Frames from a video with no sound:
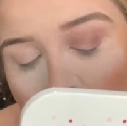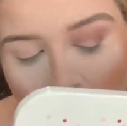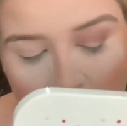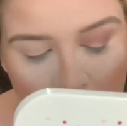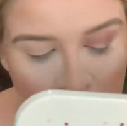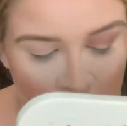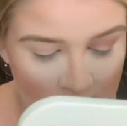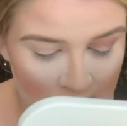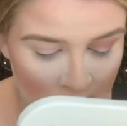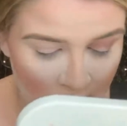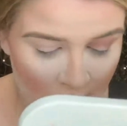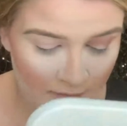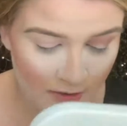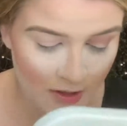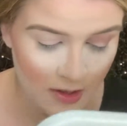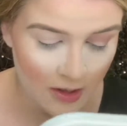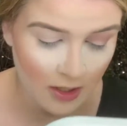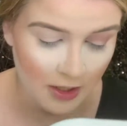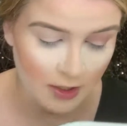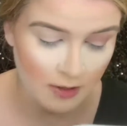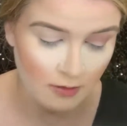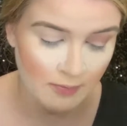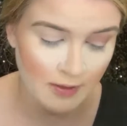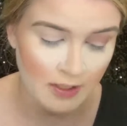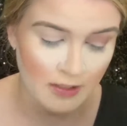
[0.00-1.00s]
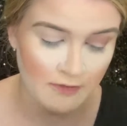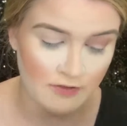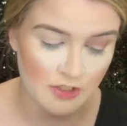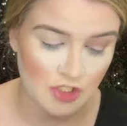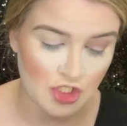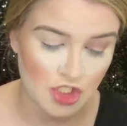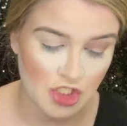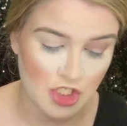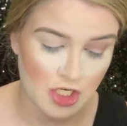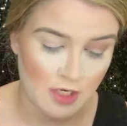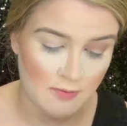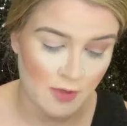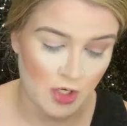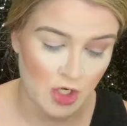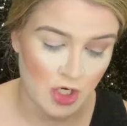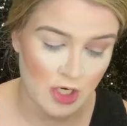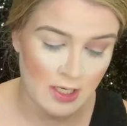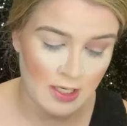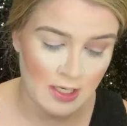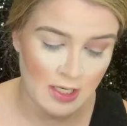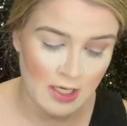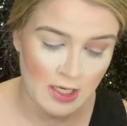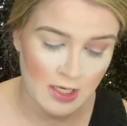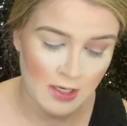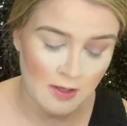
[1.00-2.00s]
It does have a little bit of a shimmer
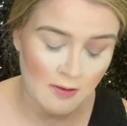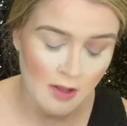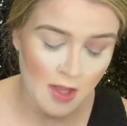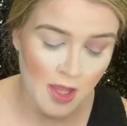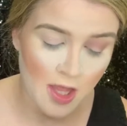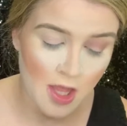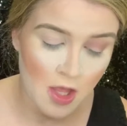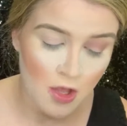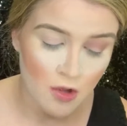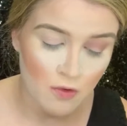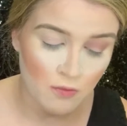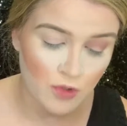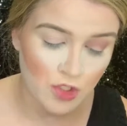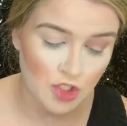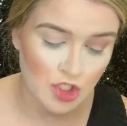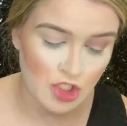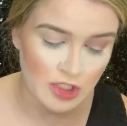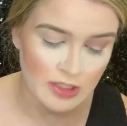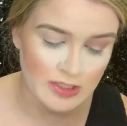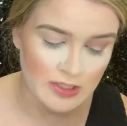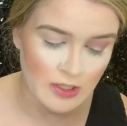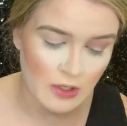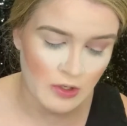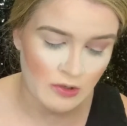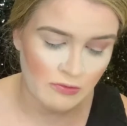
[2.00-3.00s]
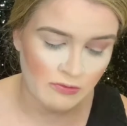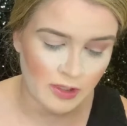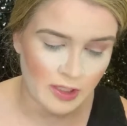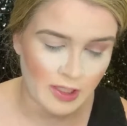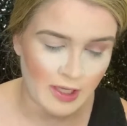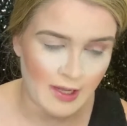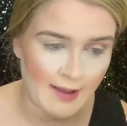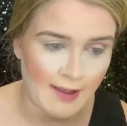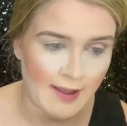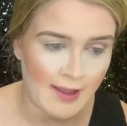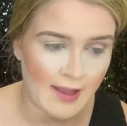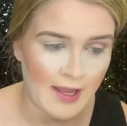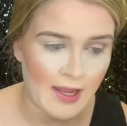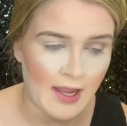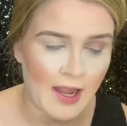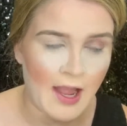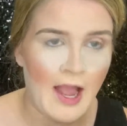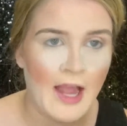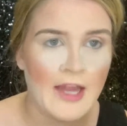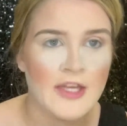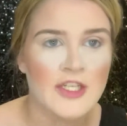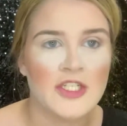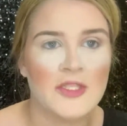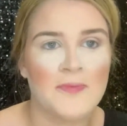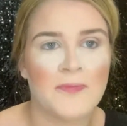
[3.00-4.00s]
in it, which is okay.
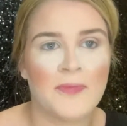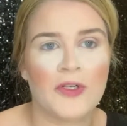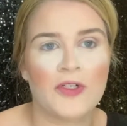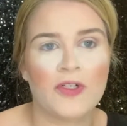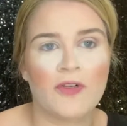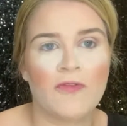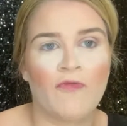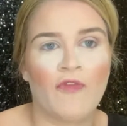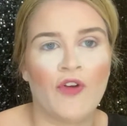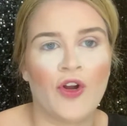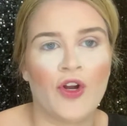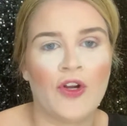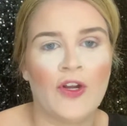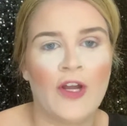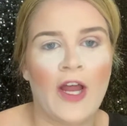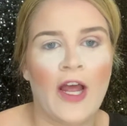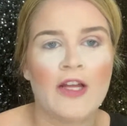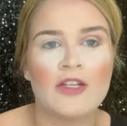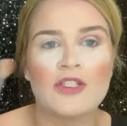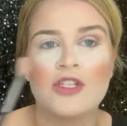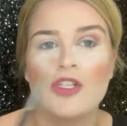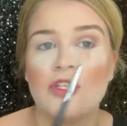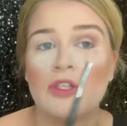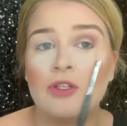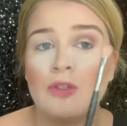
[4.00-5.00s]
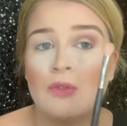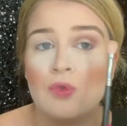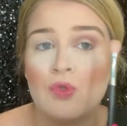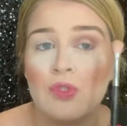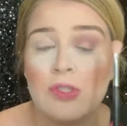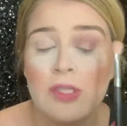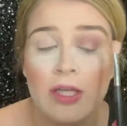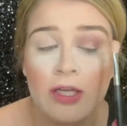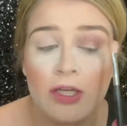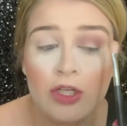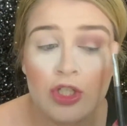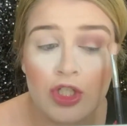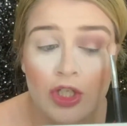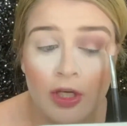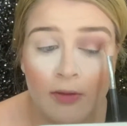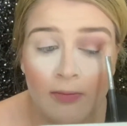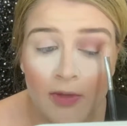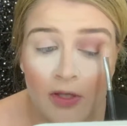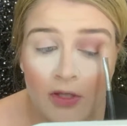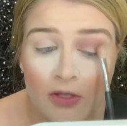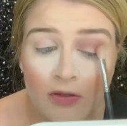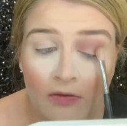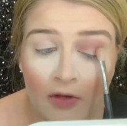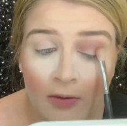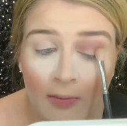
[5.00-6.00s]
I just prefer not to use like
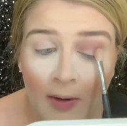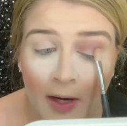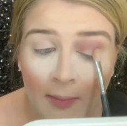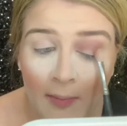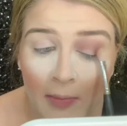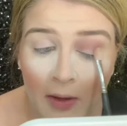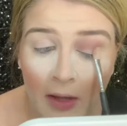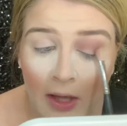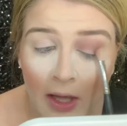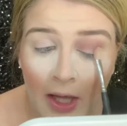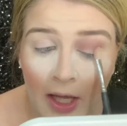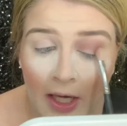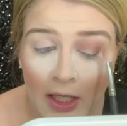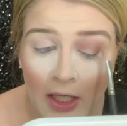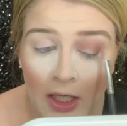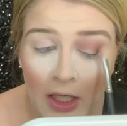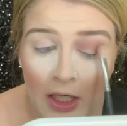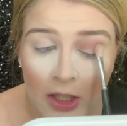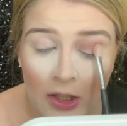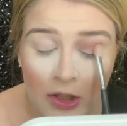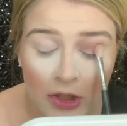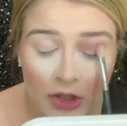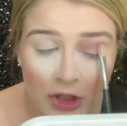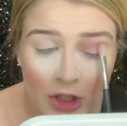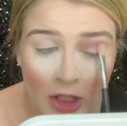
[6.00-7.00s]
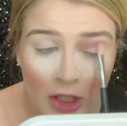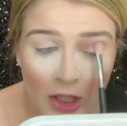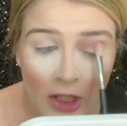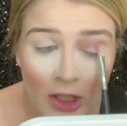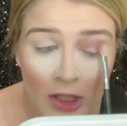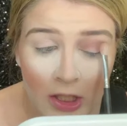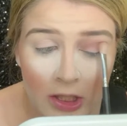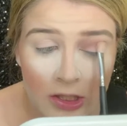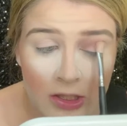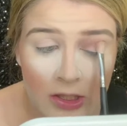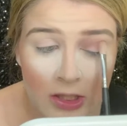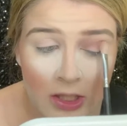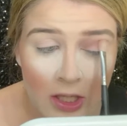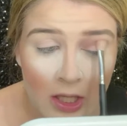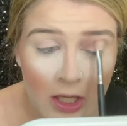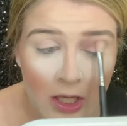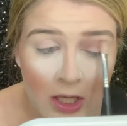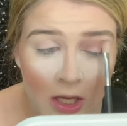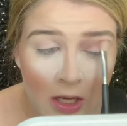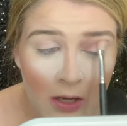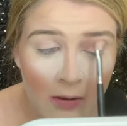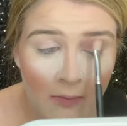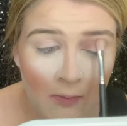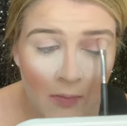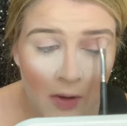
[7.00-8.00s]
shimmers for my blending shades,
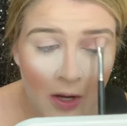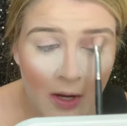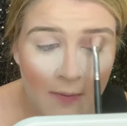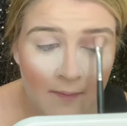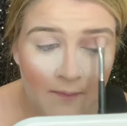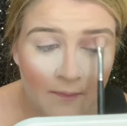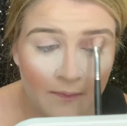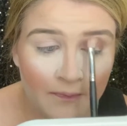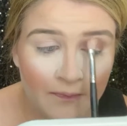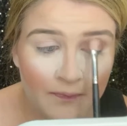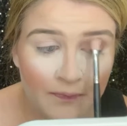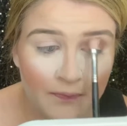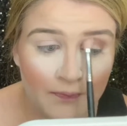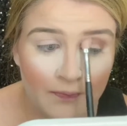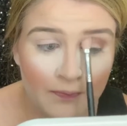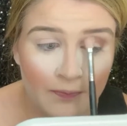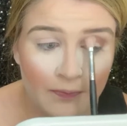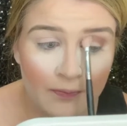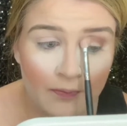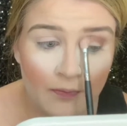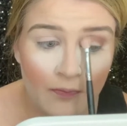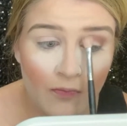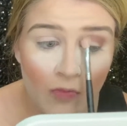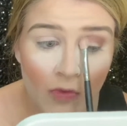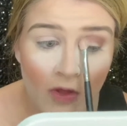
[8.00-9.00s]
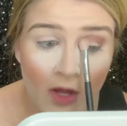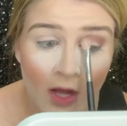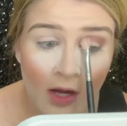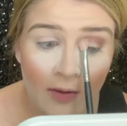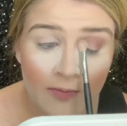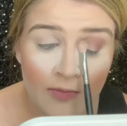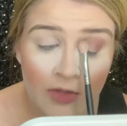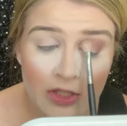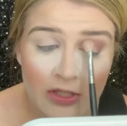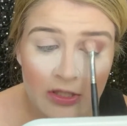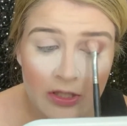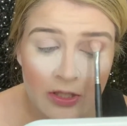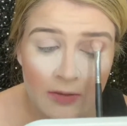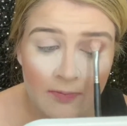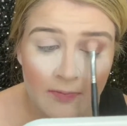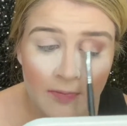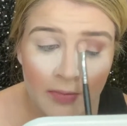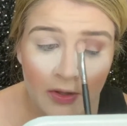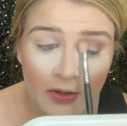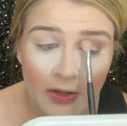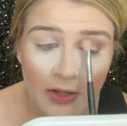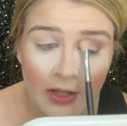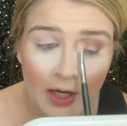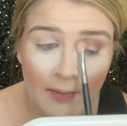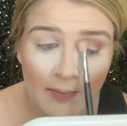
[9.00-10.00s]
but I'm just gonna
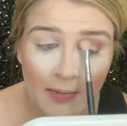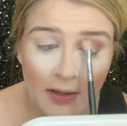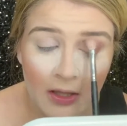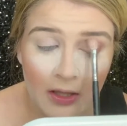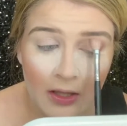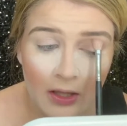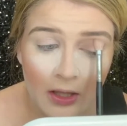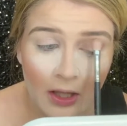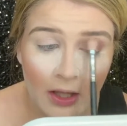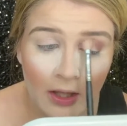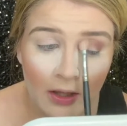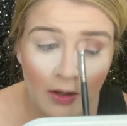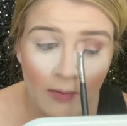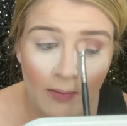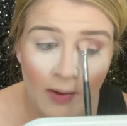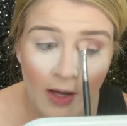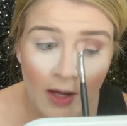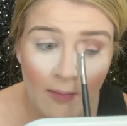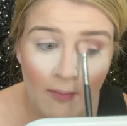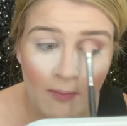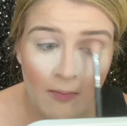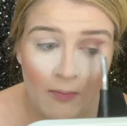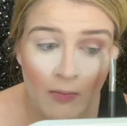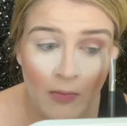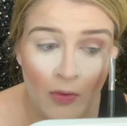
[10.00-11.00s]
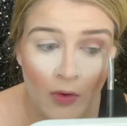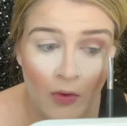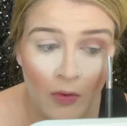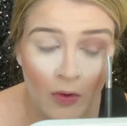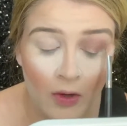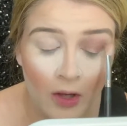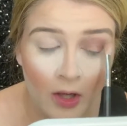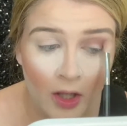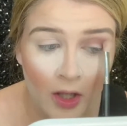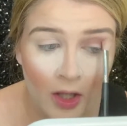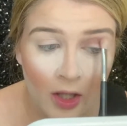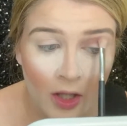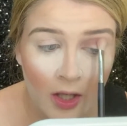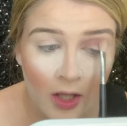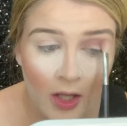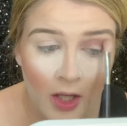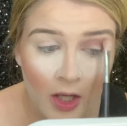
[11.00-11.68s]
build it up a little bit more.